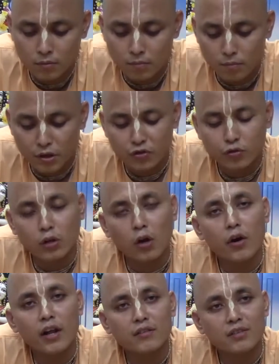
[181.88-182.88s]
prays to the
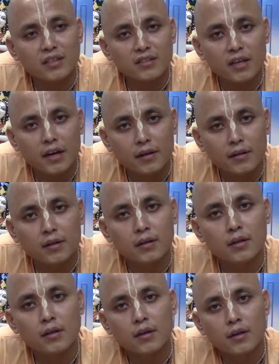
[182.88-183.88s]
Lord and says that,
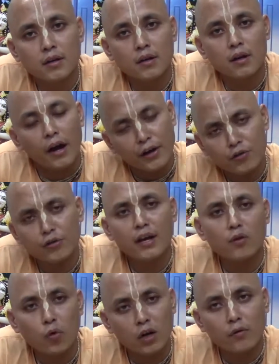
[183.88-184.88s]
I know
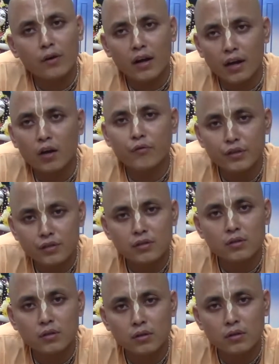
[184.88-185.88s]
that whatever I have
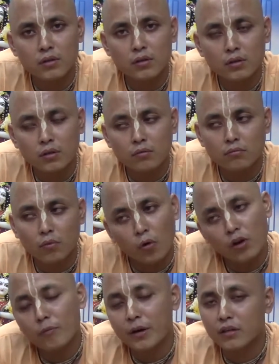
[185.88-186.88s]
is
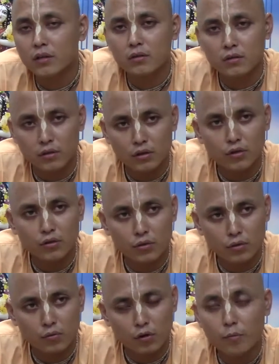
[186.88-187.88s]
only by
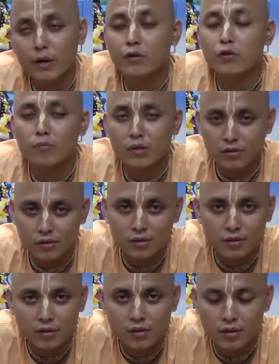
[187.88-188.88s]
only by your mercy.
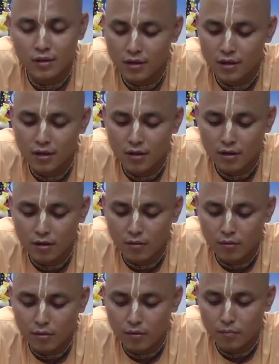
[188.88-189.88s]

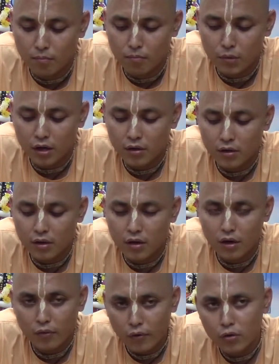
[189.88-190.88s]
But
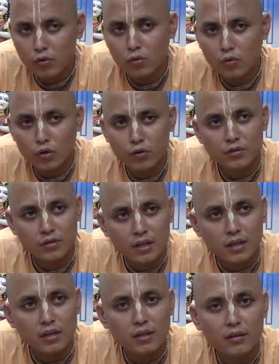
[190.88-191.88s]
I want to
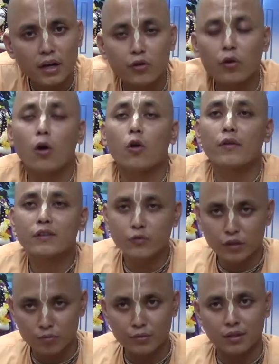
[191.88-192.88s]
see that you are always
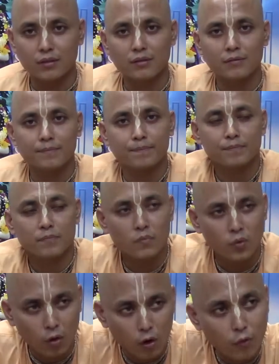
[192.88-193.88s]
with me.
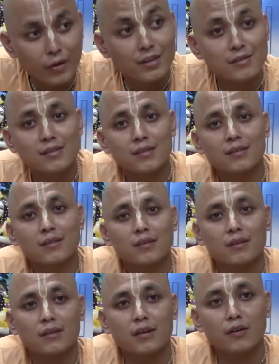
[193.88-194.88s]
You are always
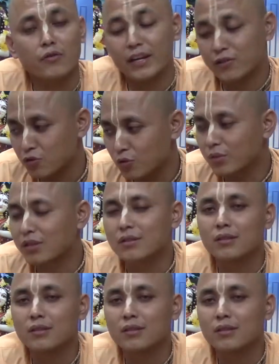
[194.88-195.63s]
next to me.